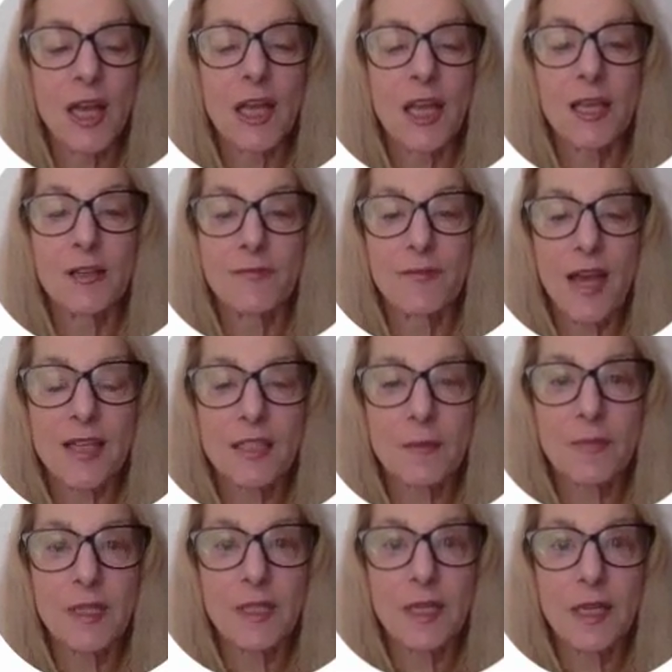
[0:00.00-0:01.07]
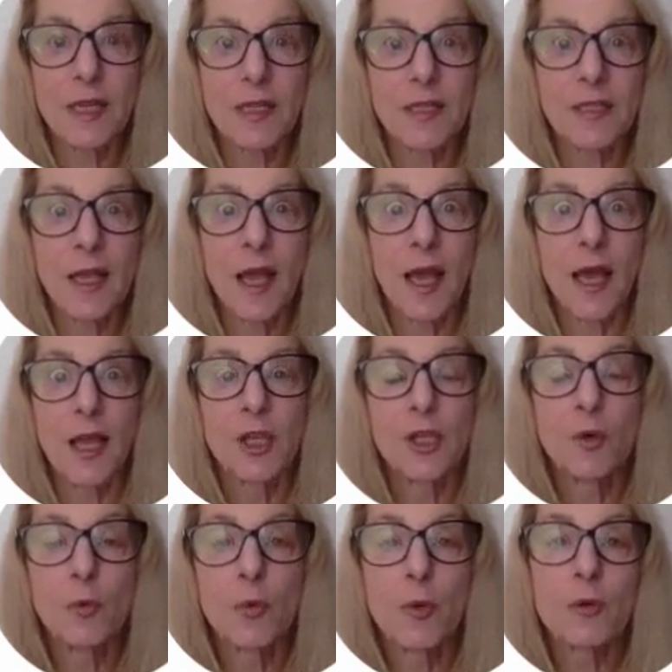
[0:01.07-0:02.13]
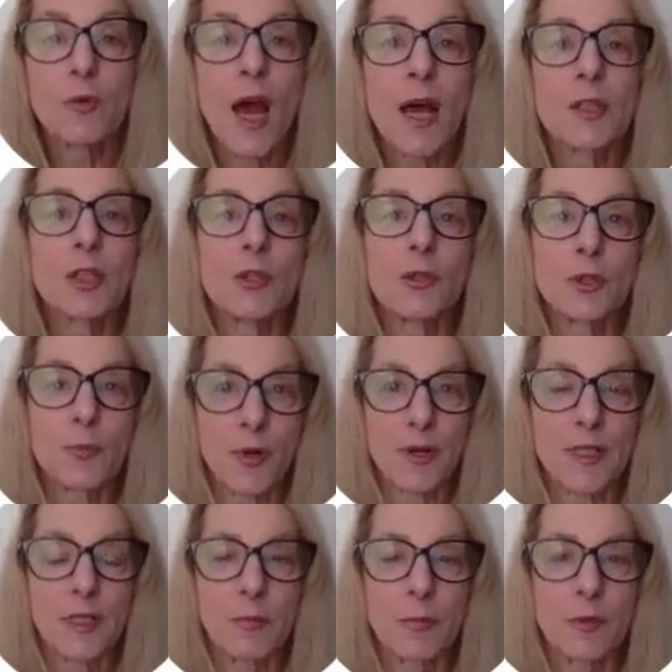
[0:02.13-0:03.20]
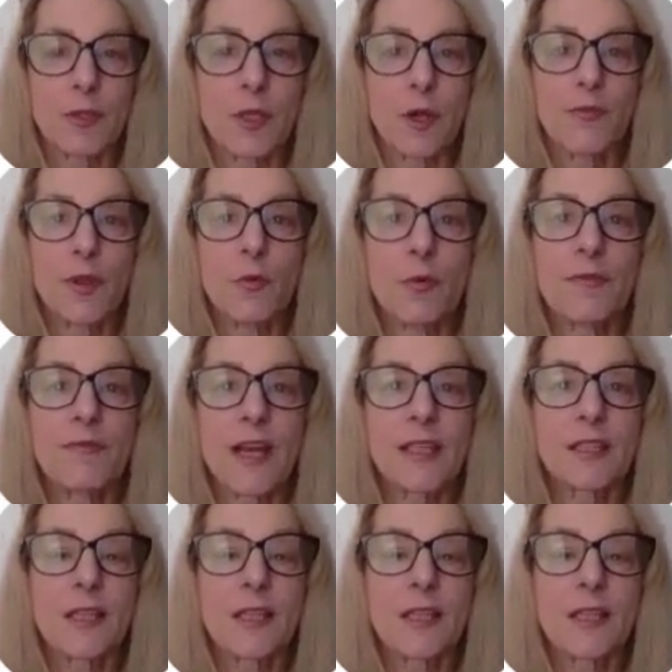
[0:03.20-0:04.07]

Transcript: investment is you will not lose principal. So if you invest